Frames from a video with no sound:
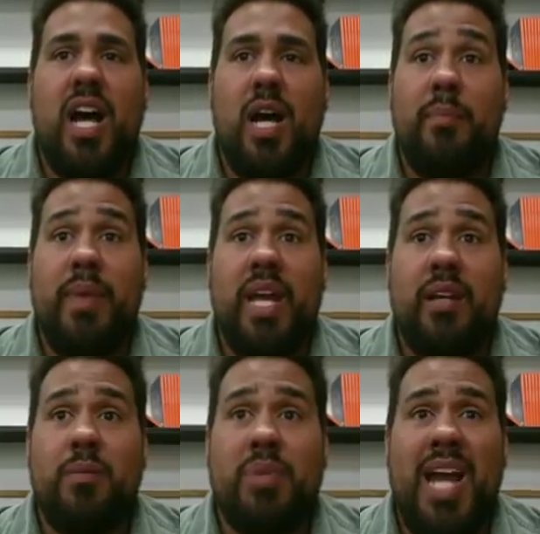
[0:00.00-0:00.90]

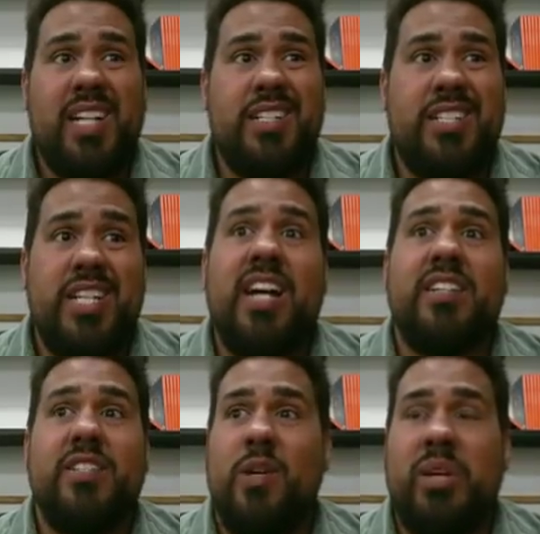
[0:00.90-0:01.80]
and practice
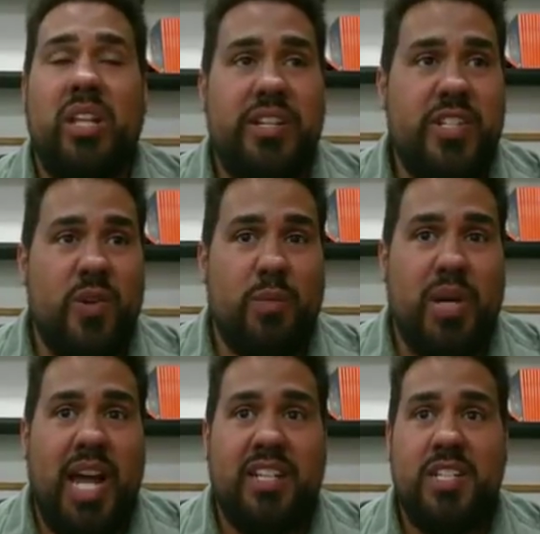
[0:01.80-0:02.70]
sucks. Nobody likes going to
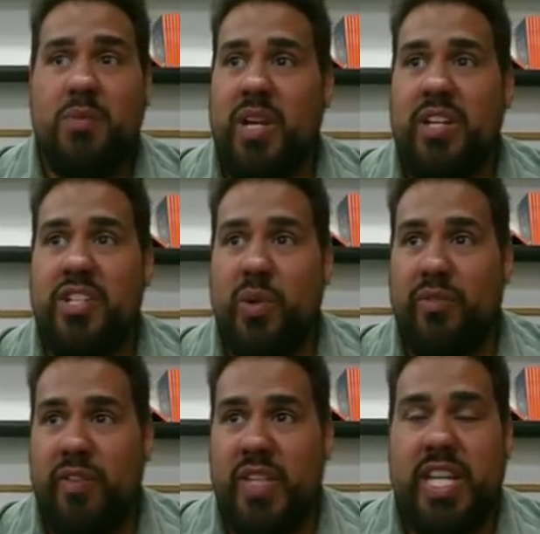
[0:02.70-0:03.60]
practice, right? You do
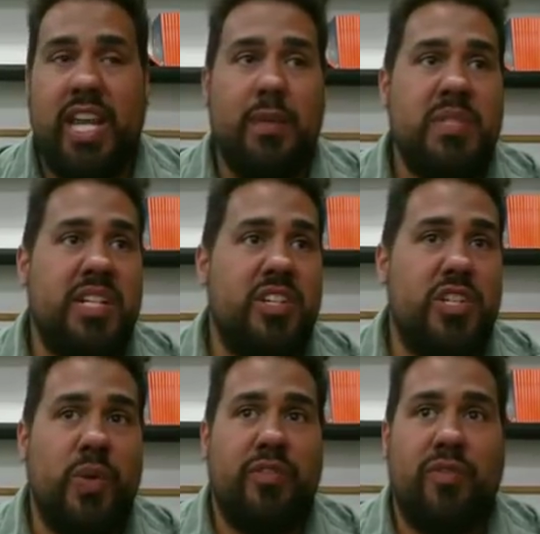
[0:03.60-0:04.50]
it for the games and you
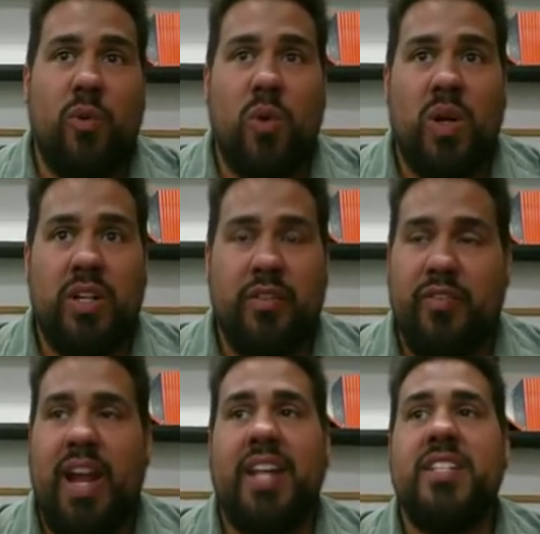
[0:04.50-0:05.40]
do it for your
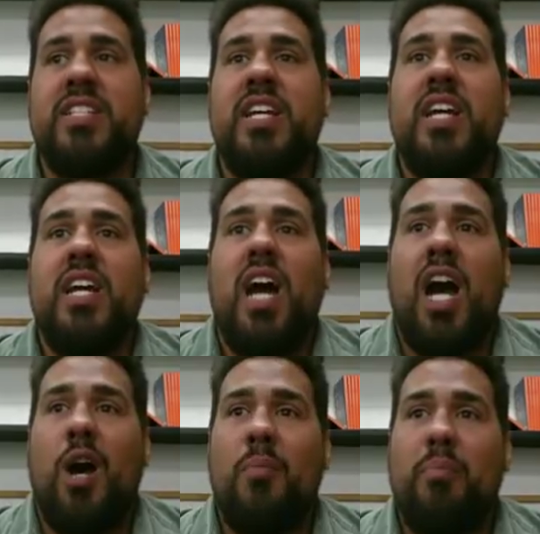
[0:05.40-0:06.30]
friends,
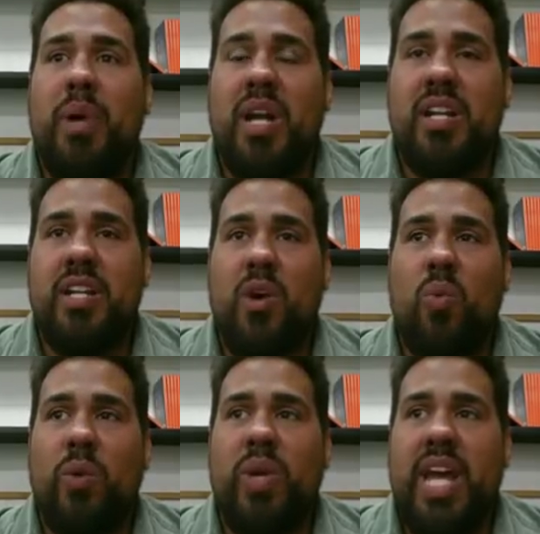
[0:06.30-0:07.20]
but
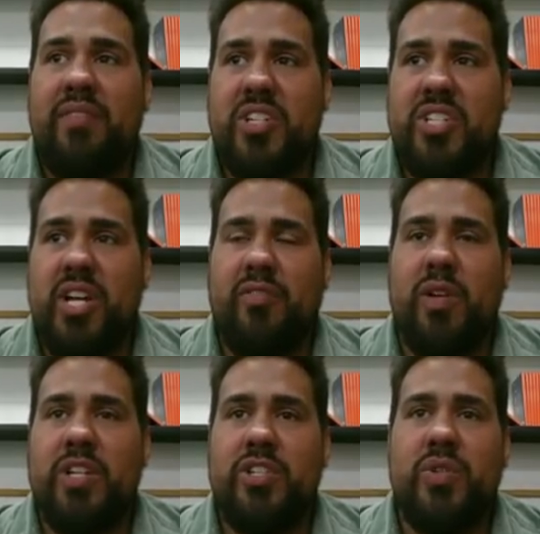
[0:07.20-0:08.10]
when we have to
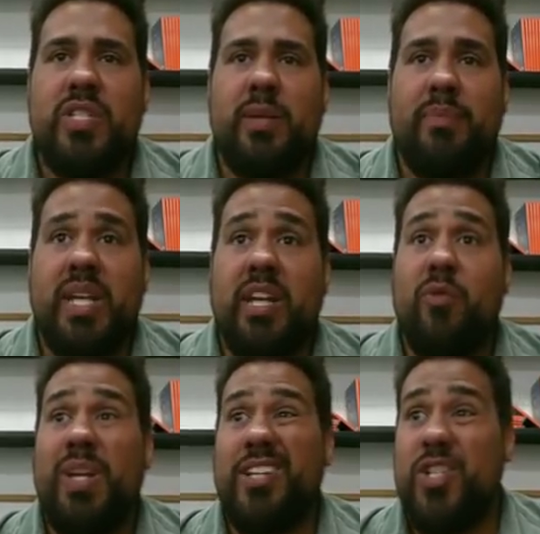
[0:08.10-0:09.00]
suffer and do something,
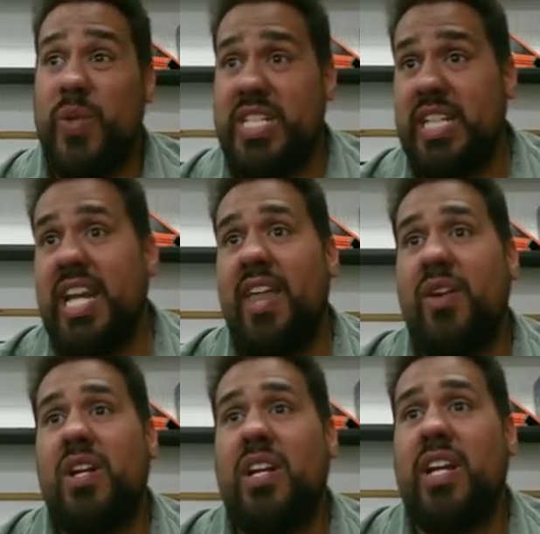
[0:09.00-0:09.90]
if we could do it
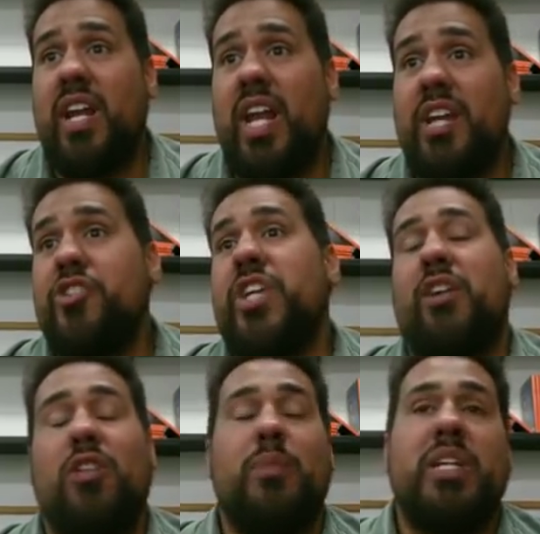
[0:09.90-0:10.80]
together, it
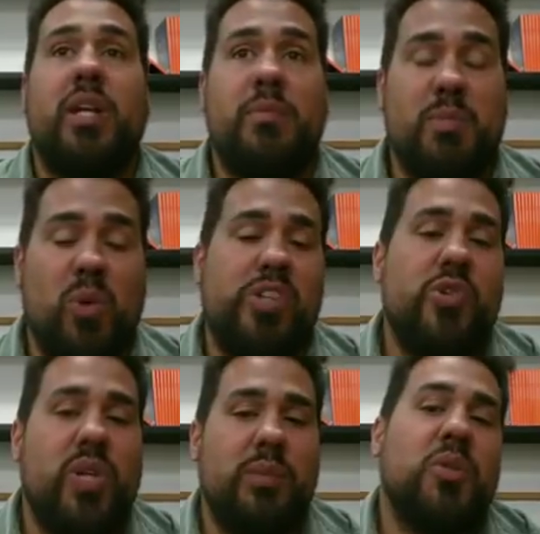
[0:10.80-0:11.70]
generally becomes more
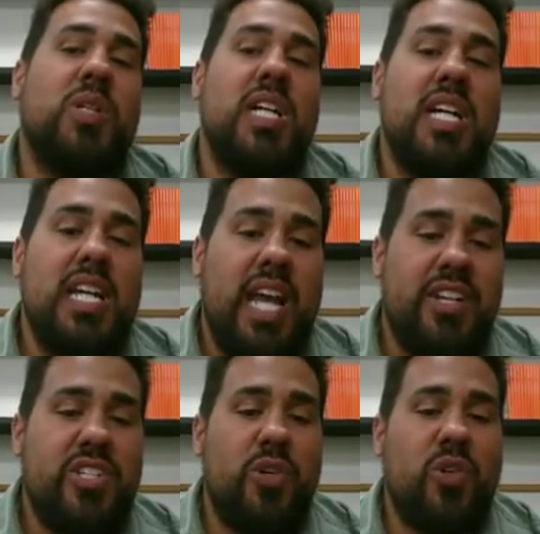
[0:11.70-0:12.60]
enjoyable.
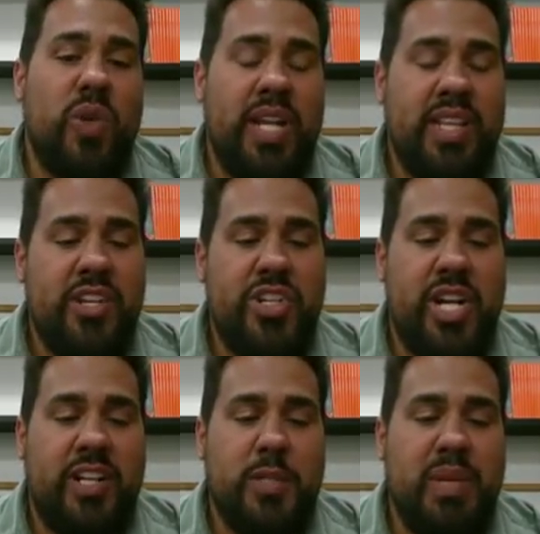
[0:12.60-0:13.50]
And so create that
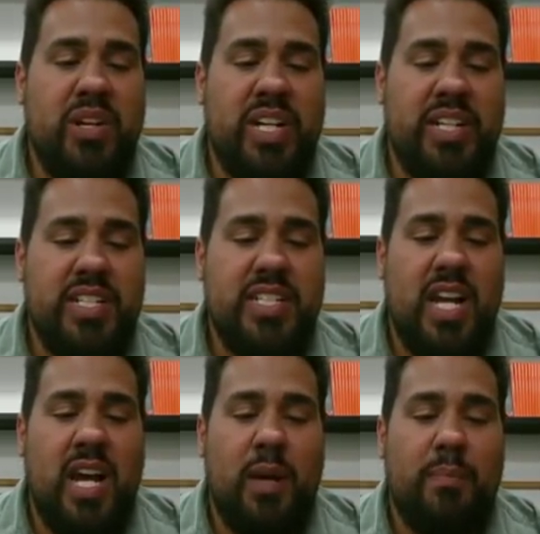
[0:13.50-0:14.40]
shared experience
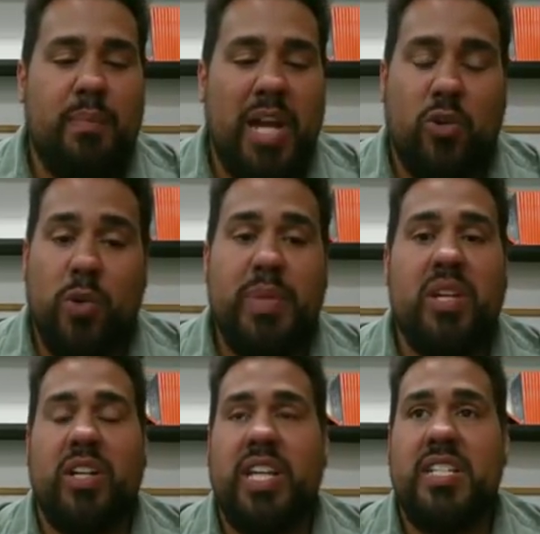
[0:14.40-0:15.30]
by grouping
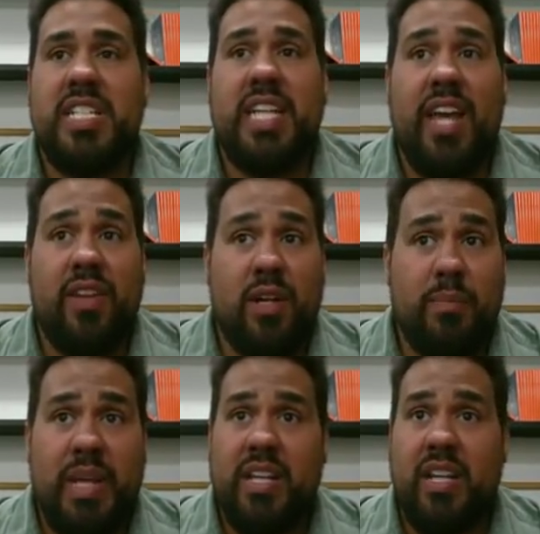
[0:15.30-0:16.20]
your kids together,
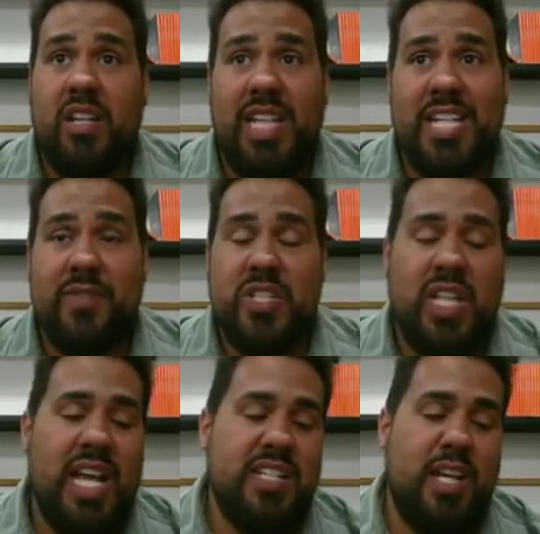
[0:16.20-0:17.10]
making a class versus
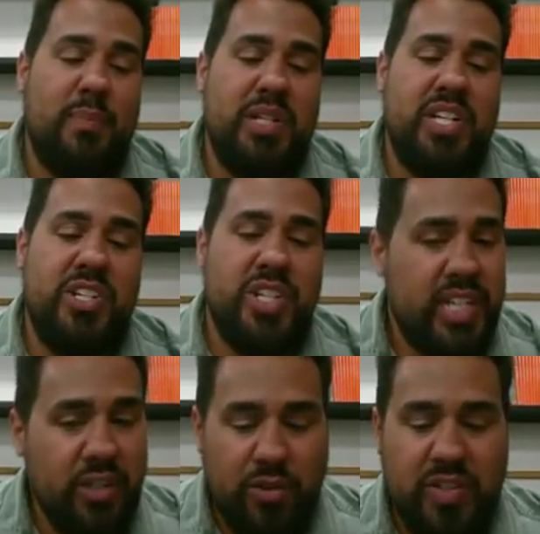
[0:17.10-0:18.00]
class competition, a
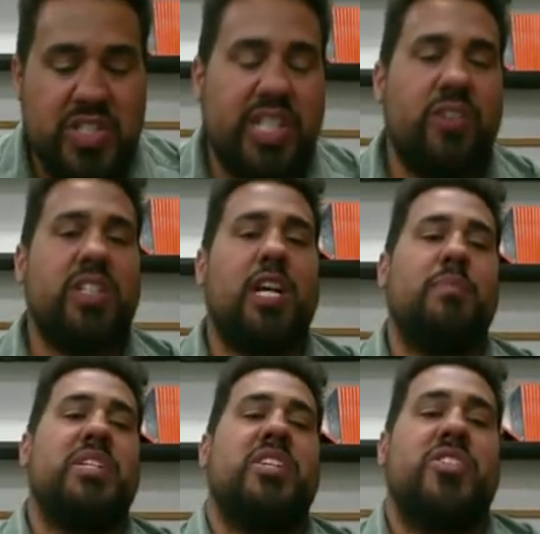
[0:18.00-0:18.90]
guild versus guild
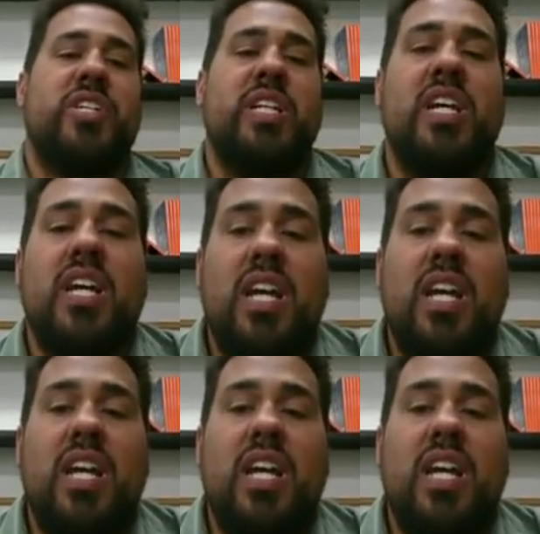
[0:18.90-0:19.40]
competition.